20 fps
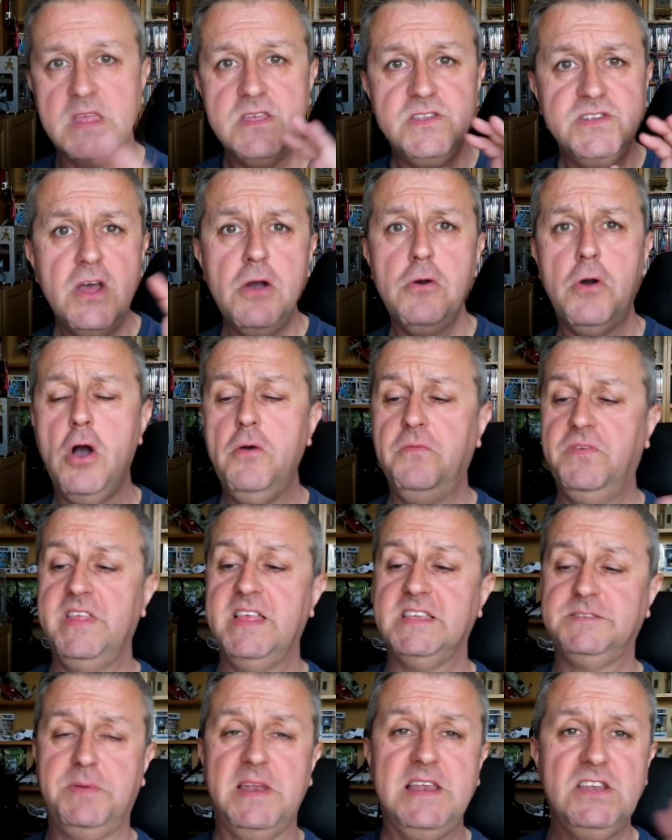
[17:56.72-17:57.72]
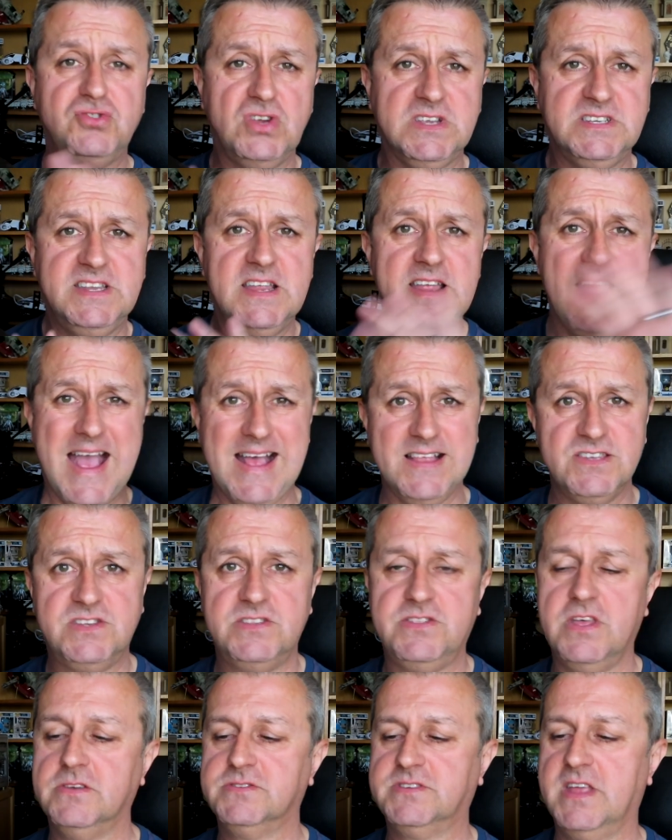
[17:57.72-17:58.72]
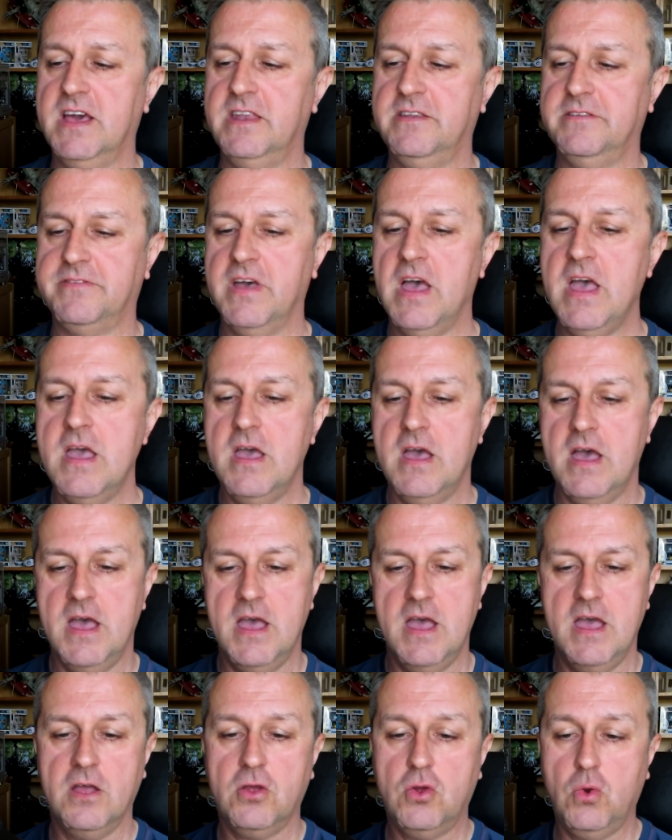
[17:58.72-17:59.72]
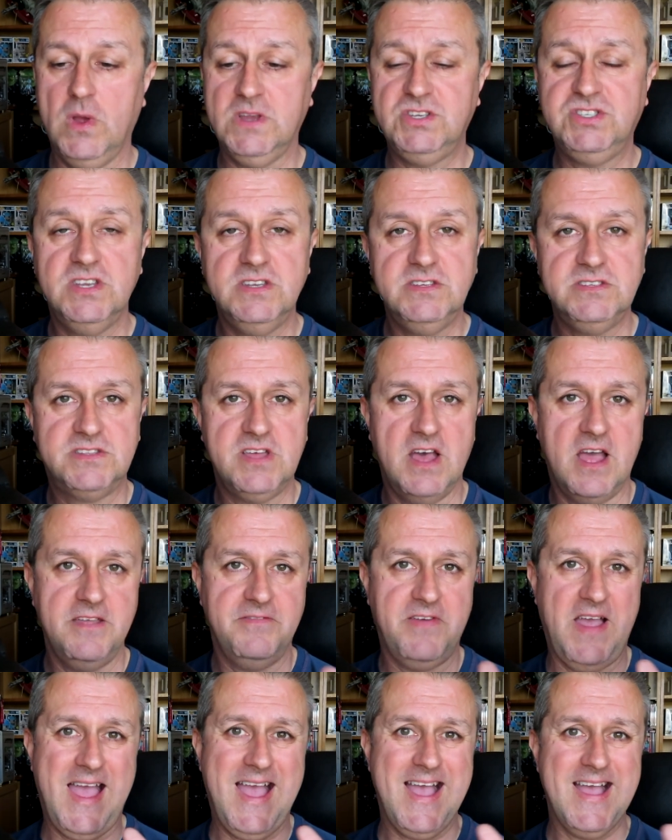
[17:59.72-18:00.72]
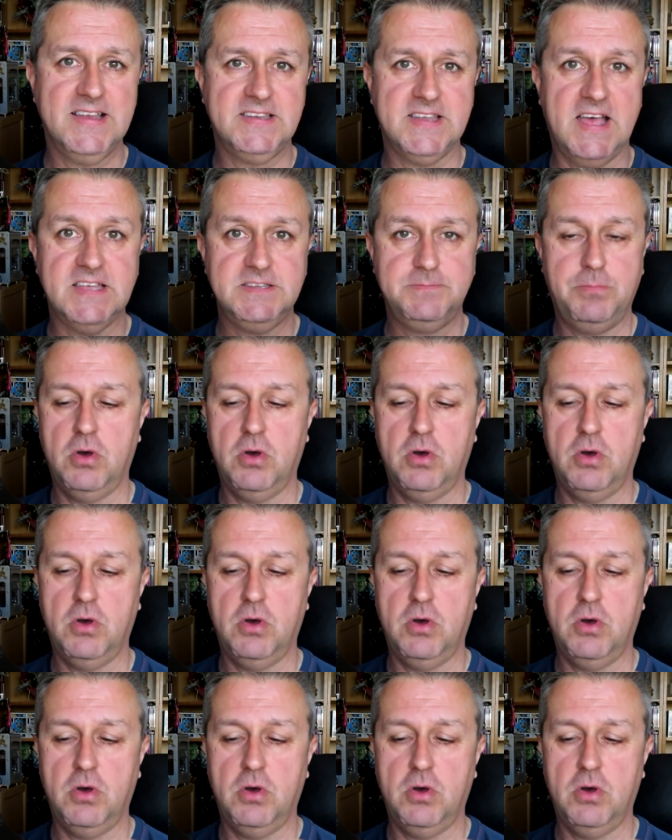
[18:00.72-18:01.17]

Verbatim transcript: So hopefully that's been interesting, answered those kind of uh, questions that I've had as